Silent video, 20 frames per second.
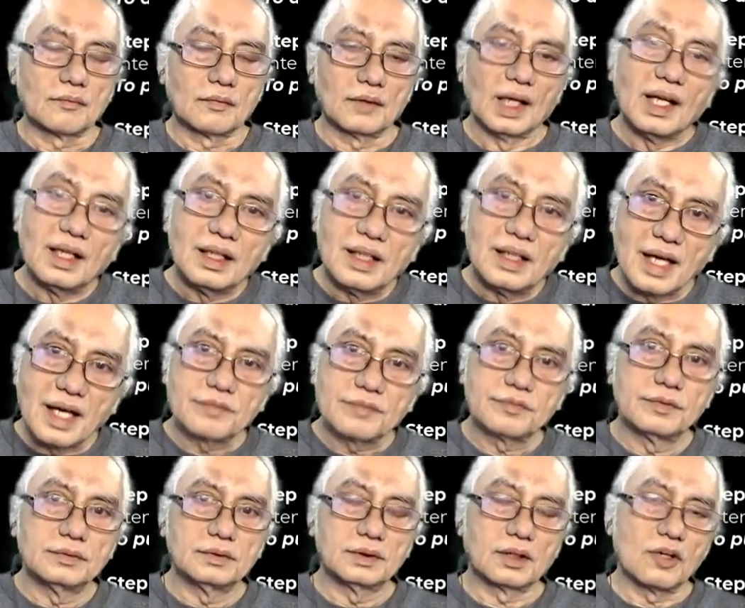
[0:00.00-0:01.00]
in
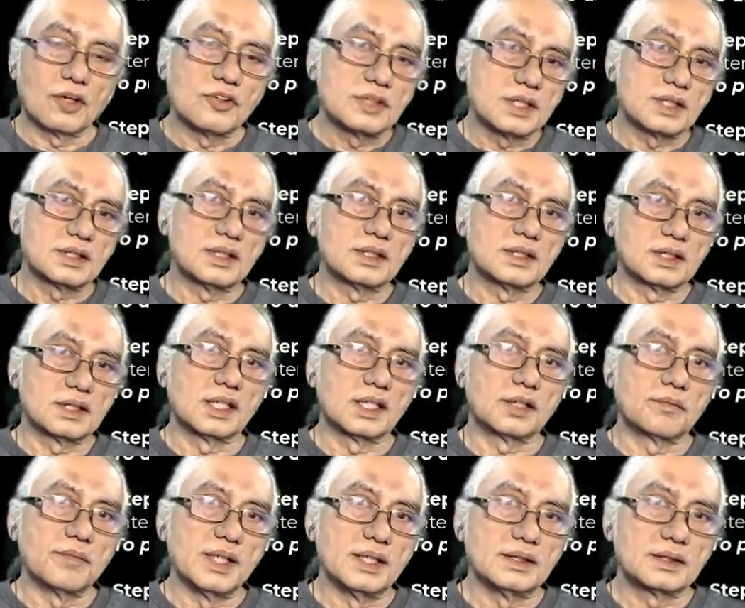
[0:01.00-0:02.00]
that consciousness, it
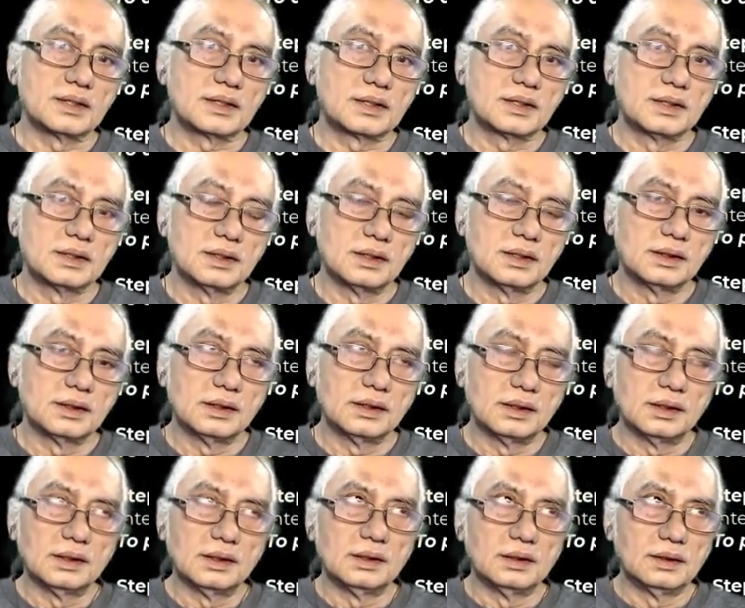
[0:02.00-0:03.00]
means
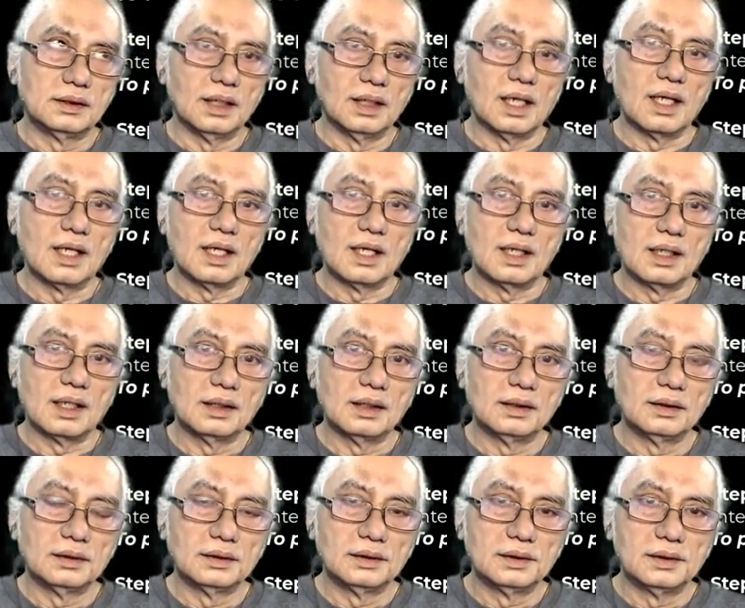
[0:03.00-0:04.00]
the
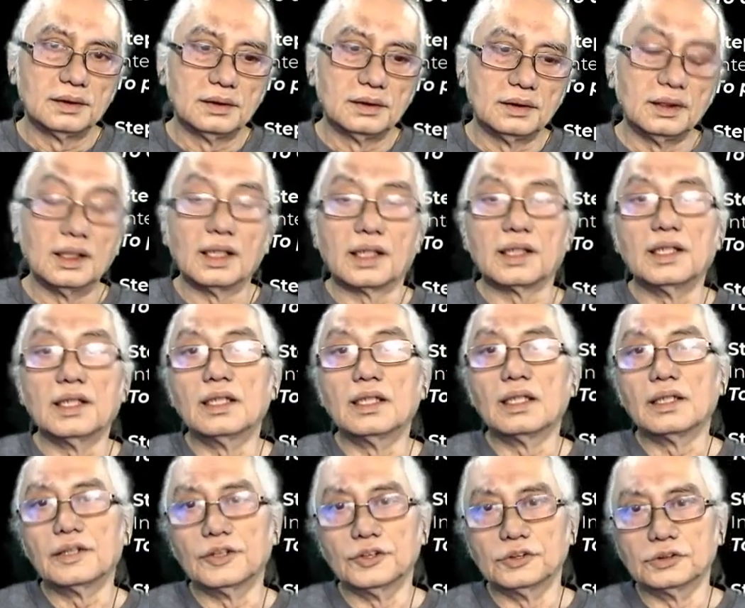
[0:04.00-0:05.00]

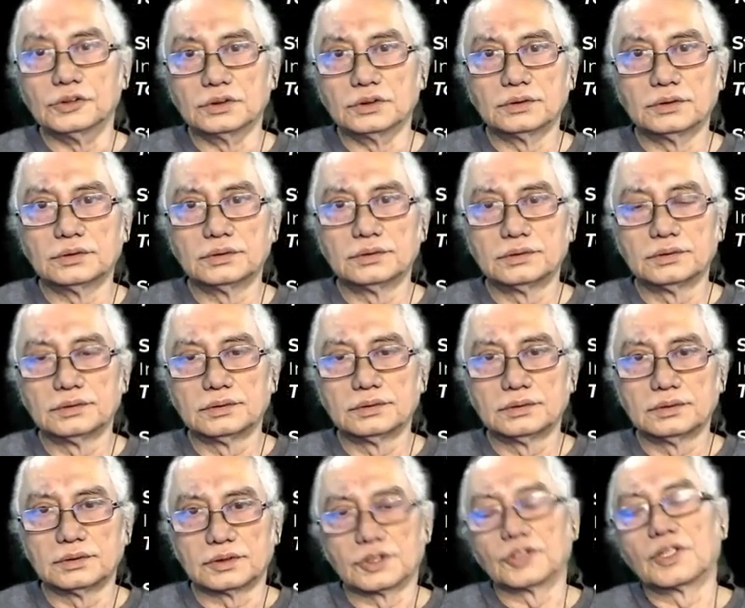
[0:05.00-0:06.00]
real you.
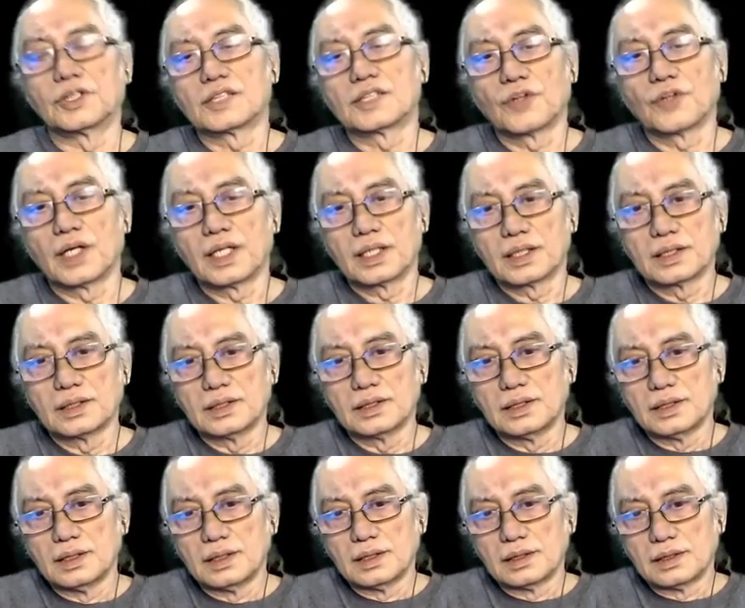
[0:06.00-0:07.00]
So that's why
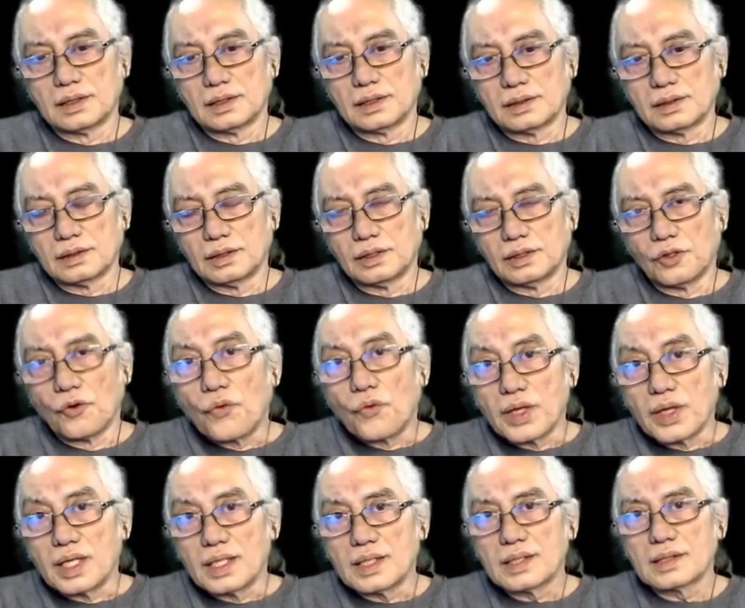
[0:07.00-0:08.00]

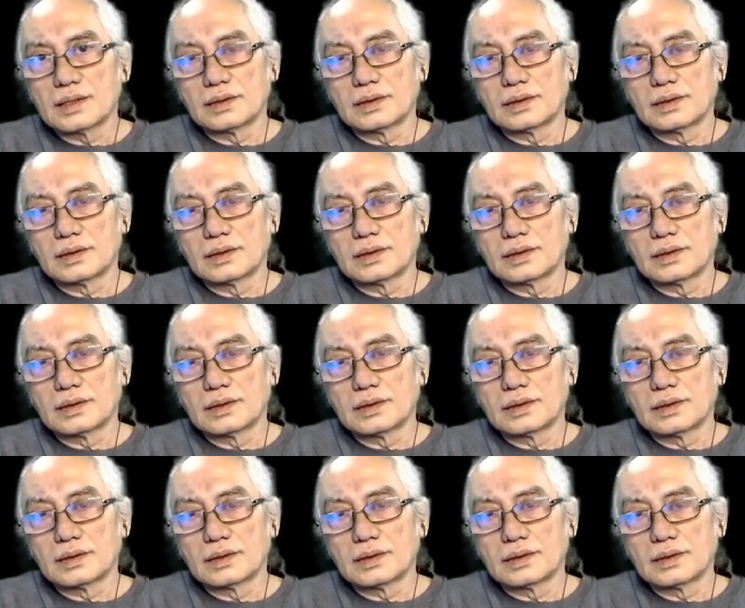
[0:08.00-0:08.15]
we